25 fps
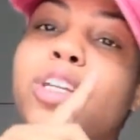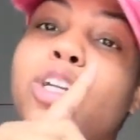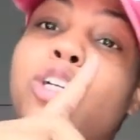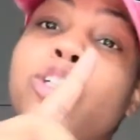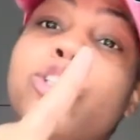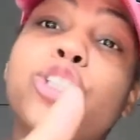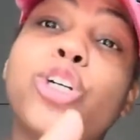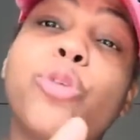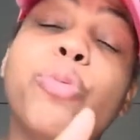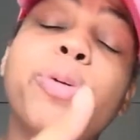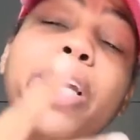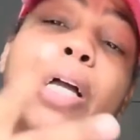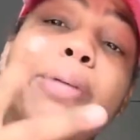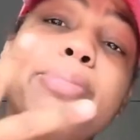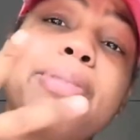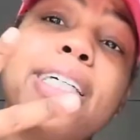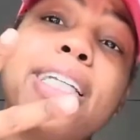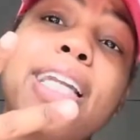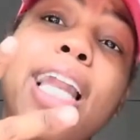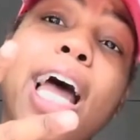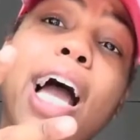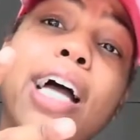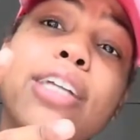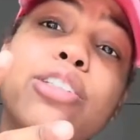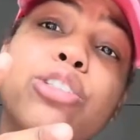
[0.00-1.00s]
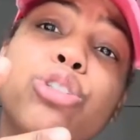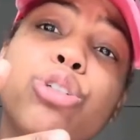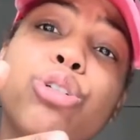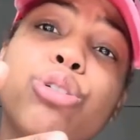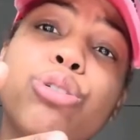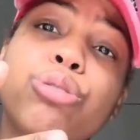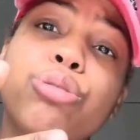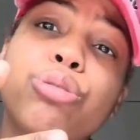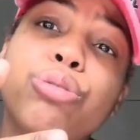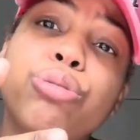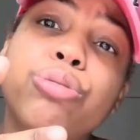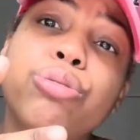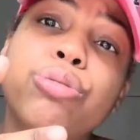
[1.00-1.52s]
So we up to lie
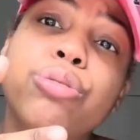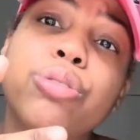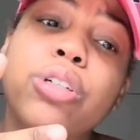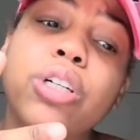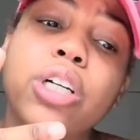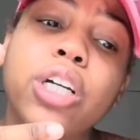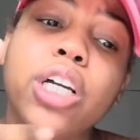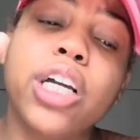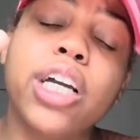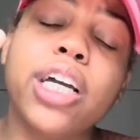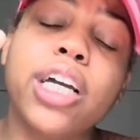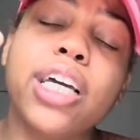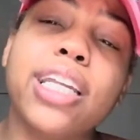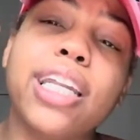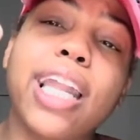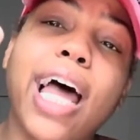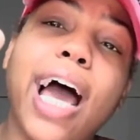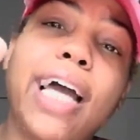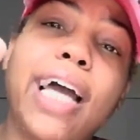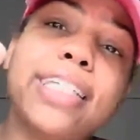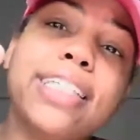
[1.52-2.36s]
2. Lie